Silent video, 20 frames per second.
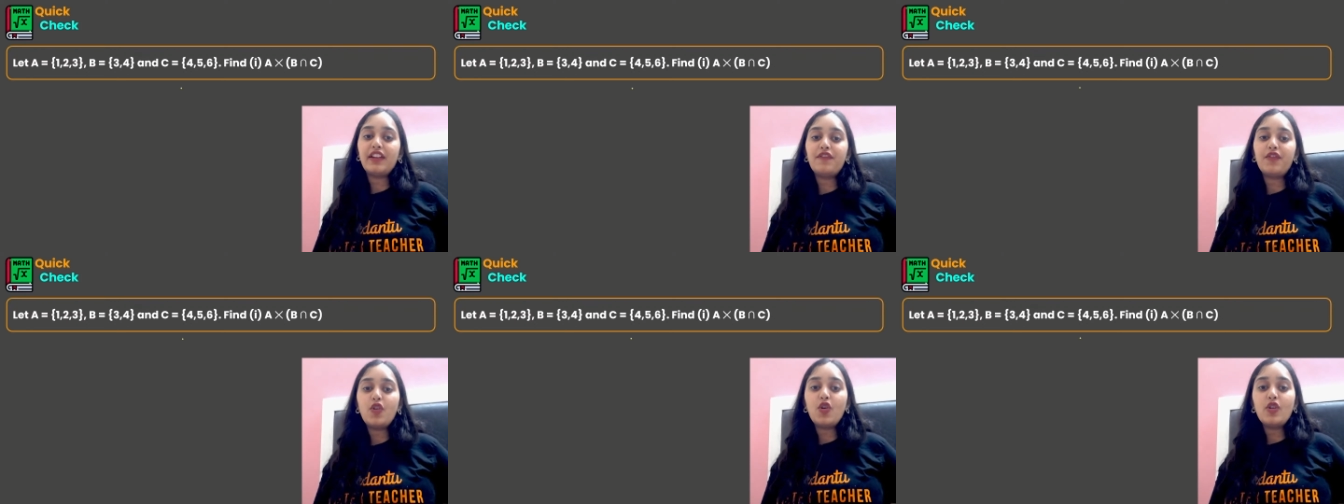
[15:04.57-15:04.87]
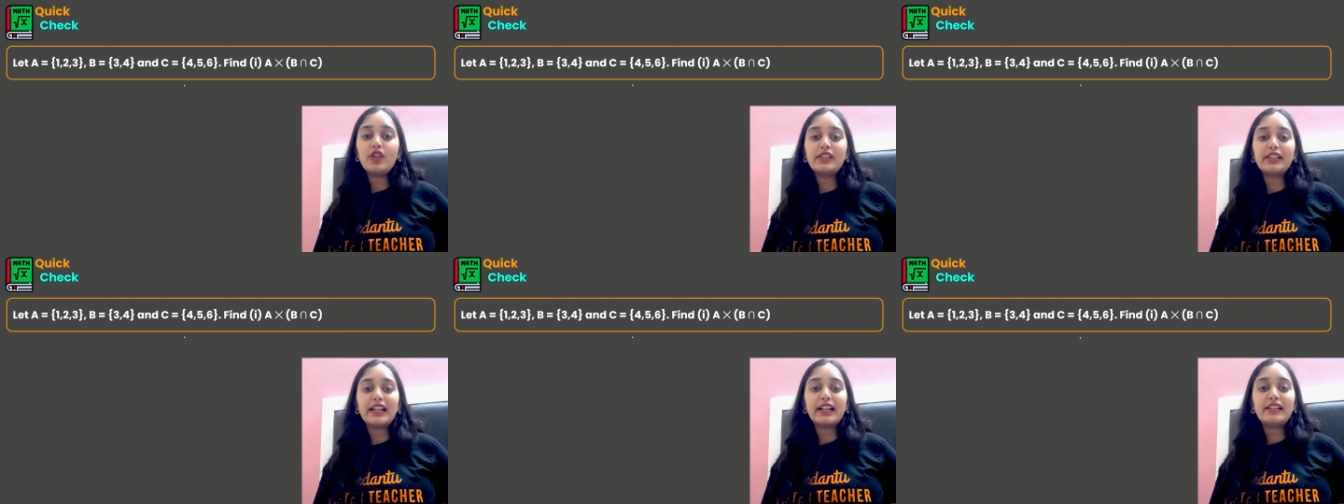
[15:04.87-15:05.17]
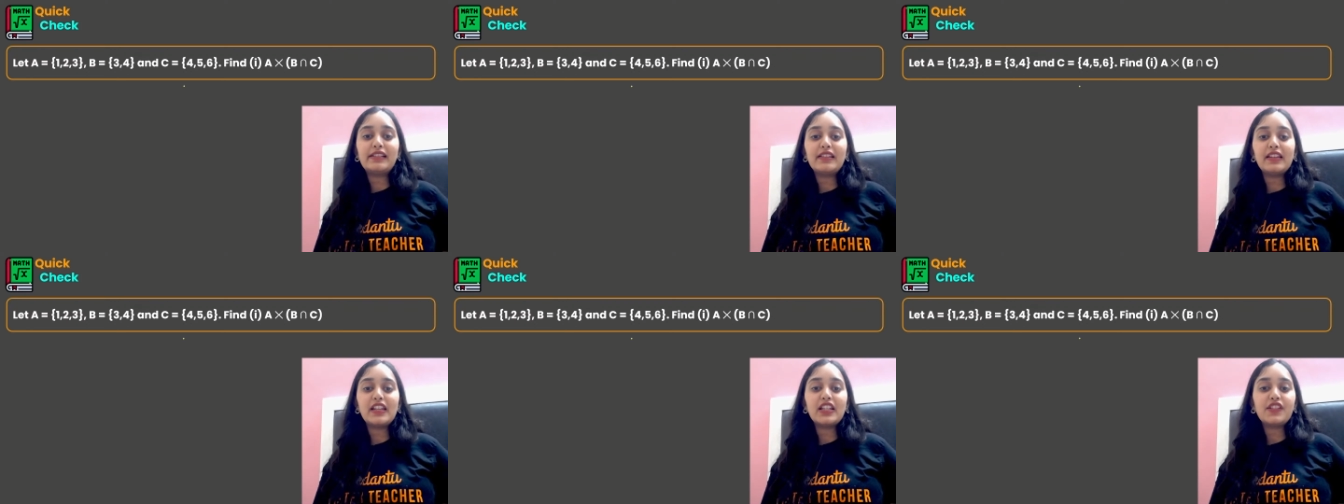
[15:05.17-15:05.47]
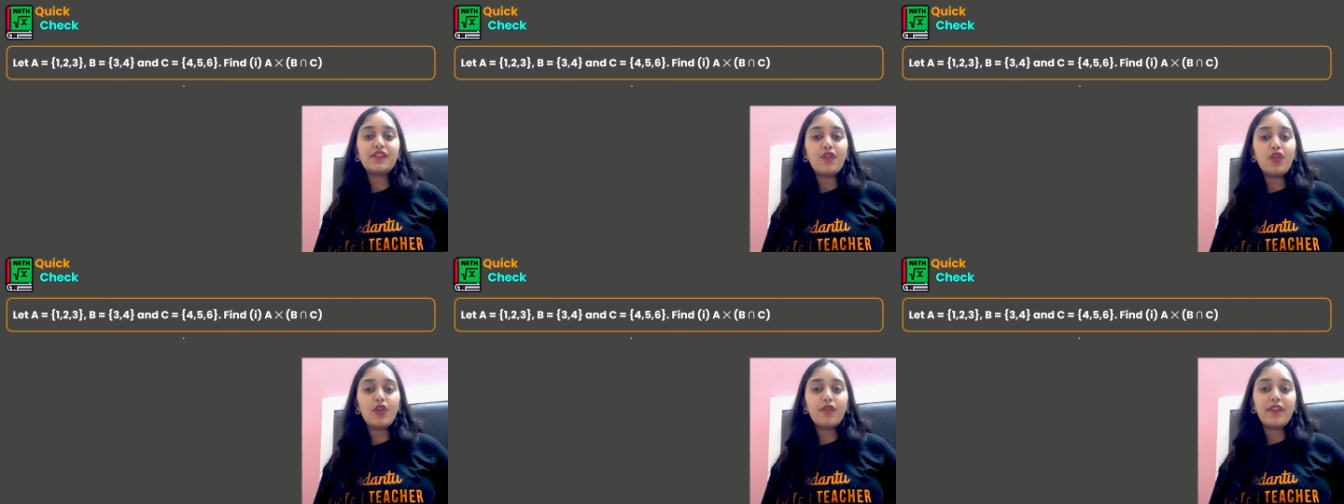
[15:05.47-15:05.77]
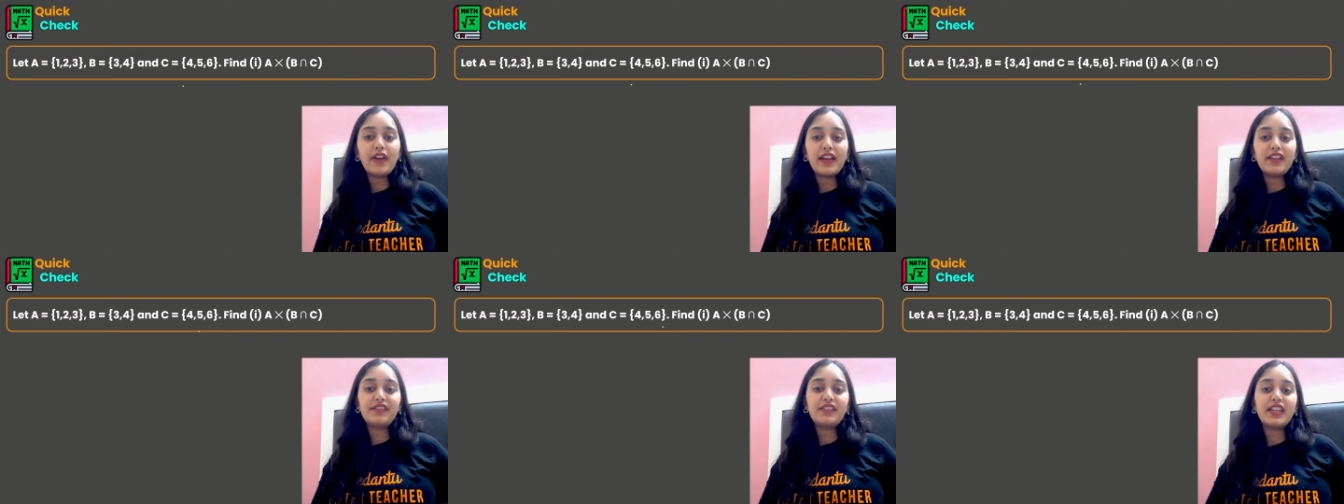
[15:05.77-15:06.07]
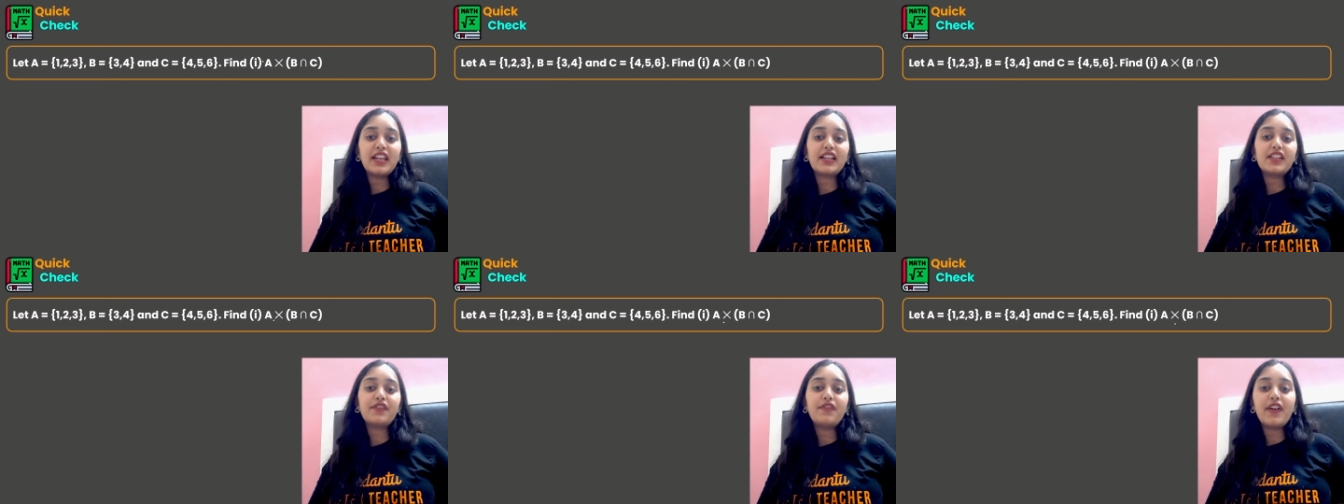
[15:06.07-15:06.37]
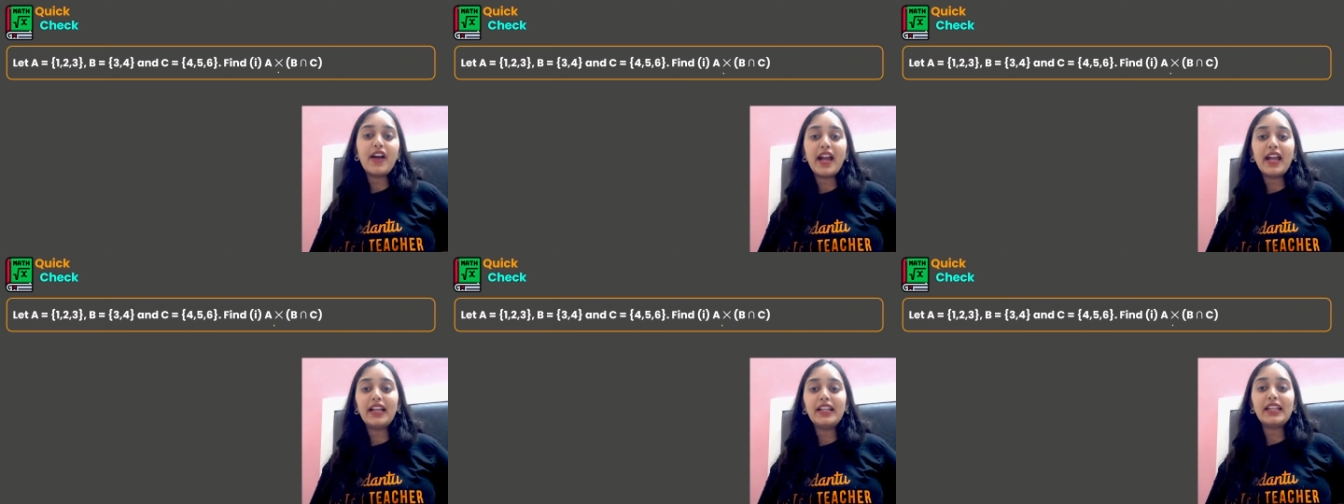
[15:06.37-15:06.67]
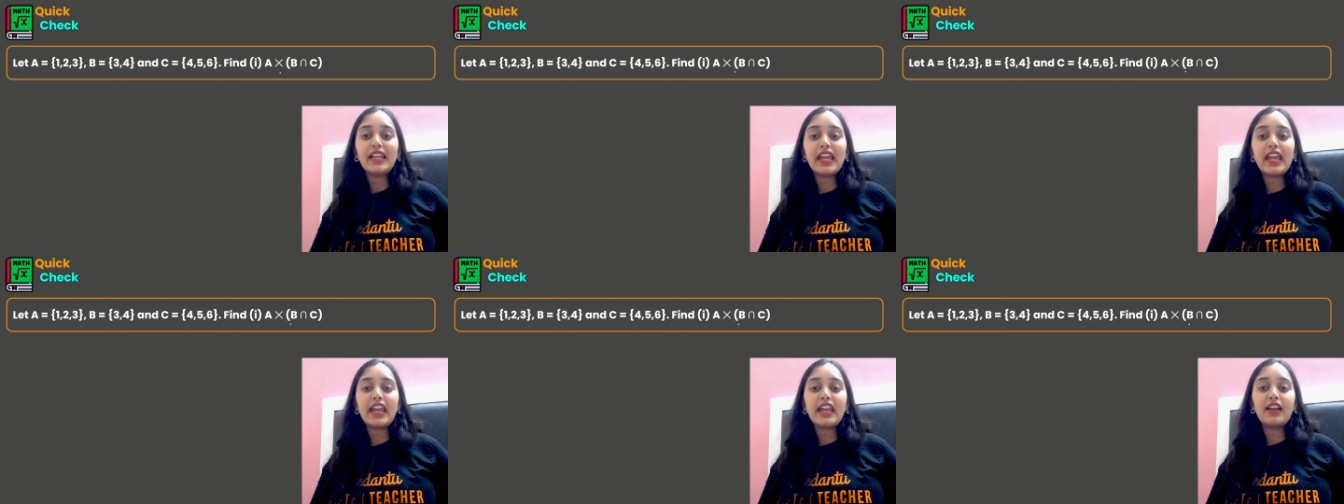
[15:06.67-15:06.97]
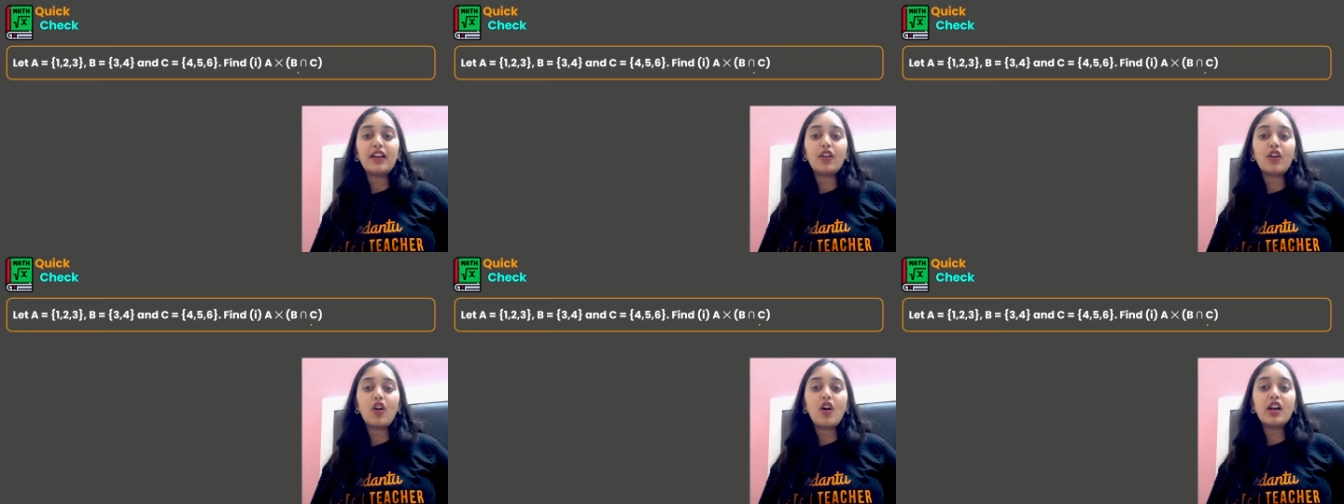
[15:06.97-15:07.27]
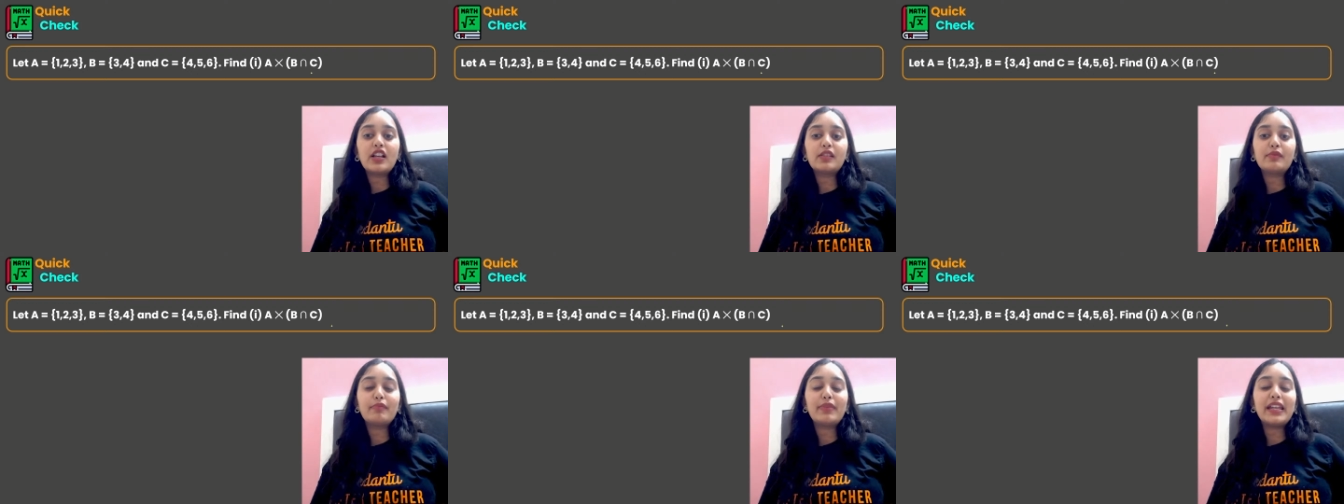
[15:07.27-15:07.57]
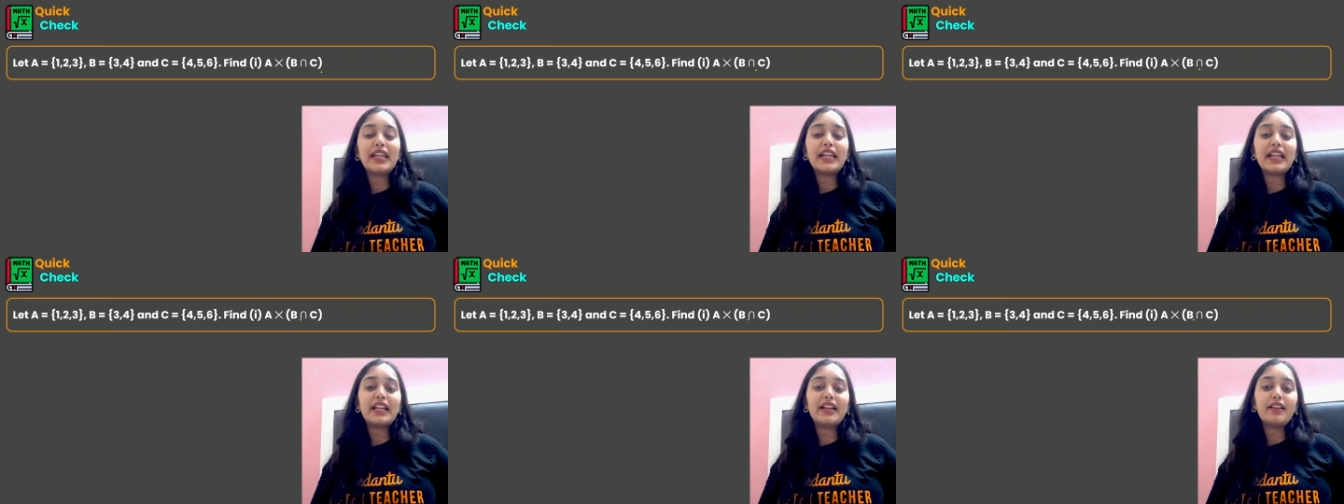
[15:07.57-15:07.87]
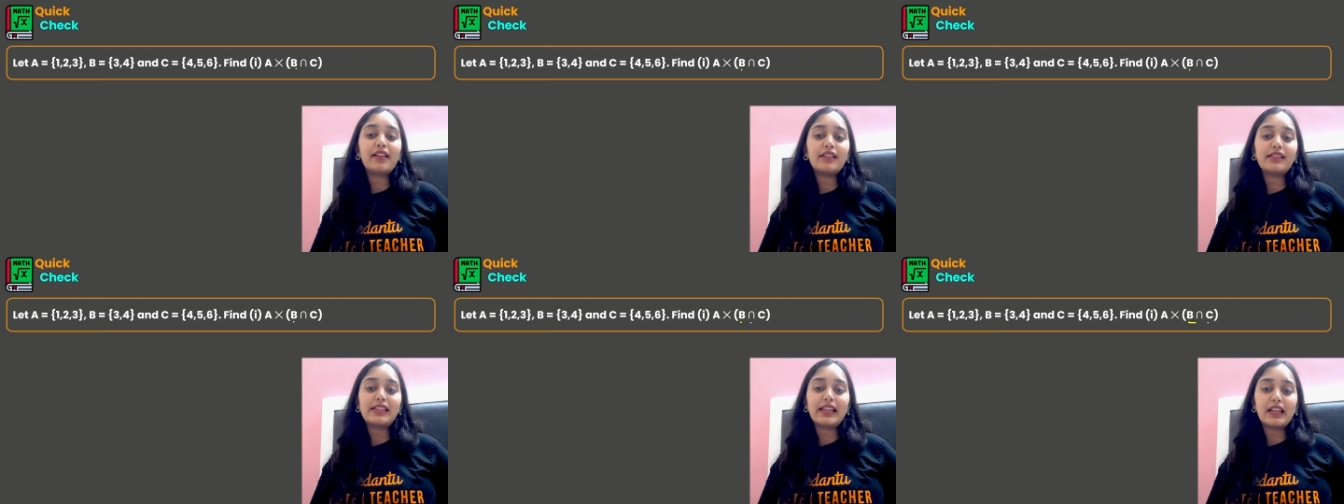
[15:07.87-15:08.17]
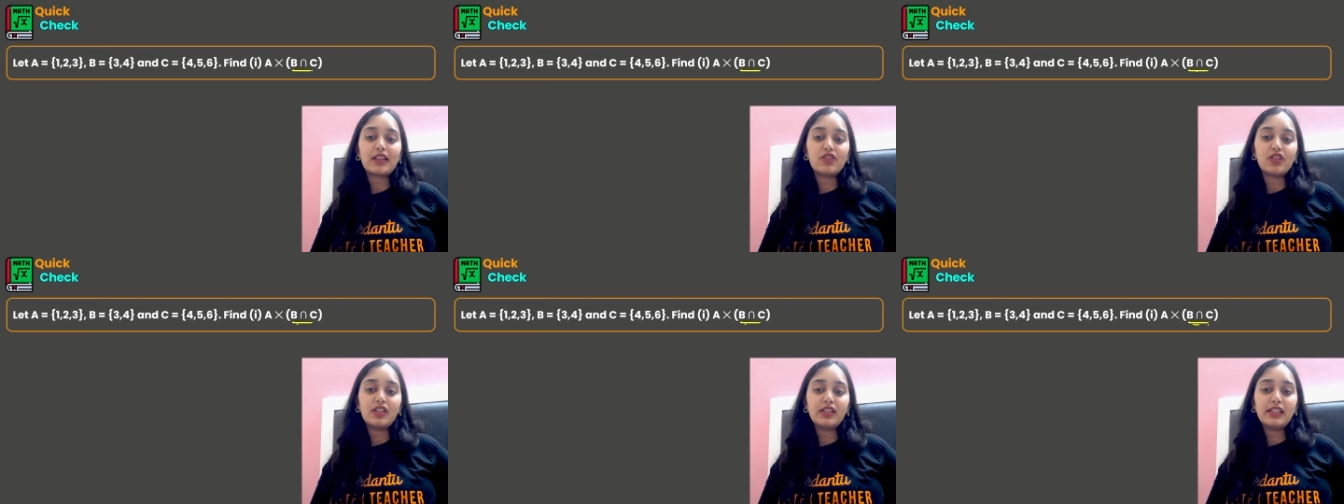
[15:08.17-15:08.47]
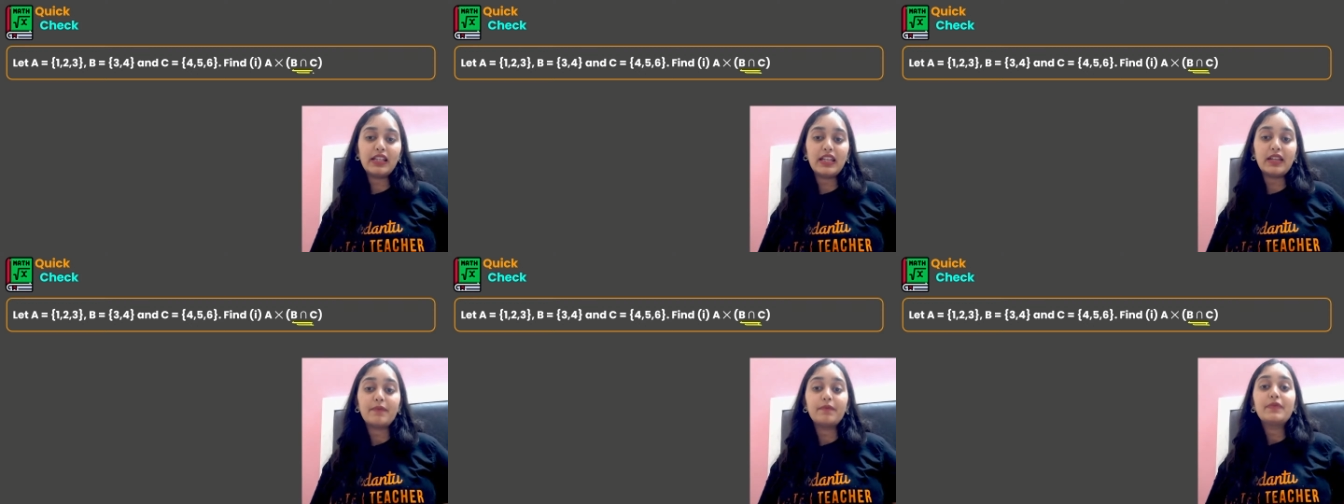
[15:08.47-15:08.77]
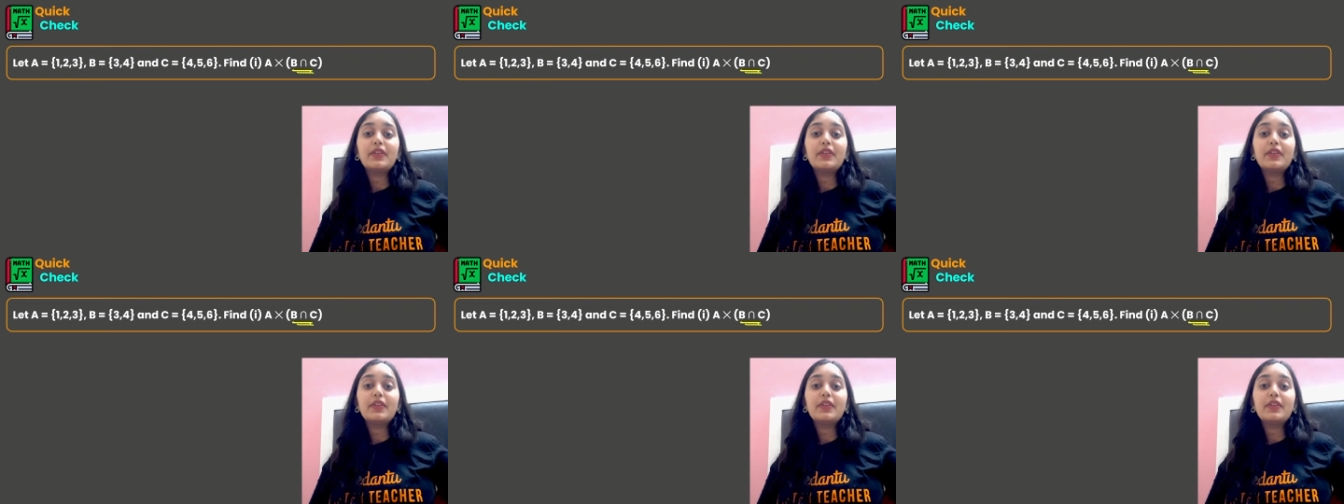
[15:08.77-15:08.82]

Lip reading: 4, set C is 4, 5, 6, find A cross B intersection C.